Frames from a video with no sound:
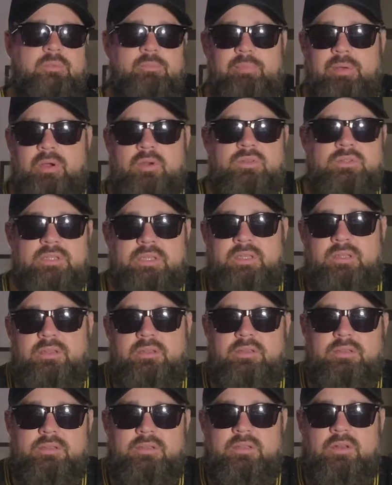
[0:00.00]
pieces
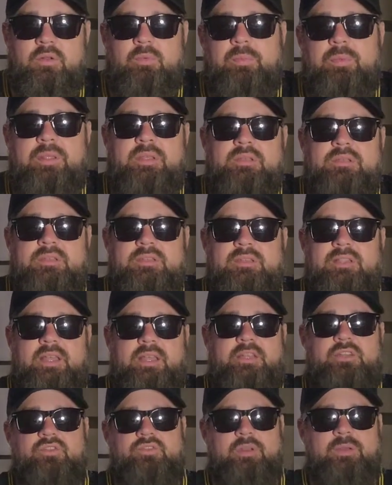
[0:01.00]
like Dream Theater,
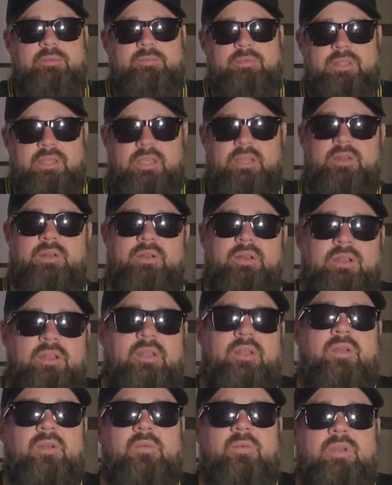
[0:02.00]
where you need
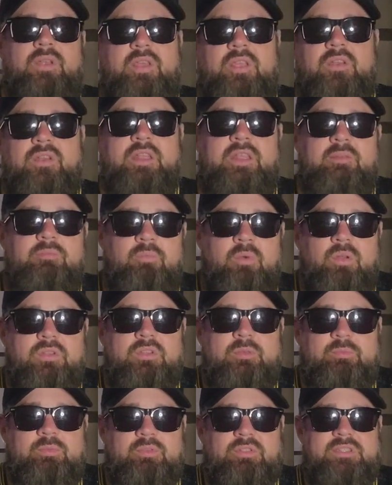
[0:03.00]
multiple sounds. You should
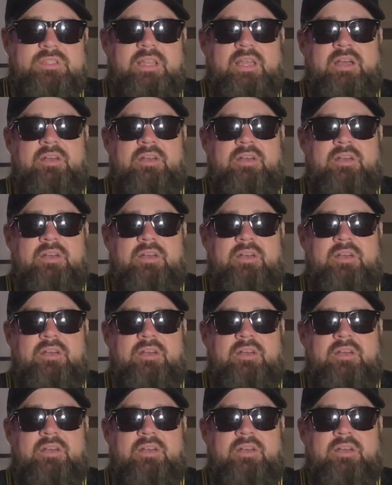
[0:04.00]
have a clean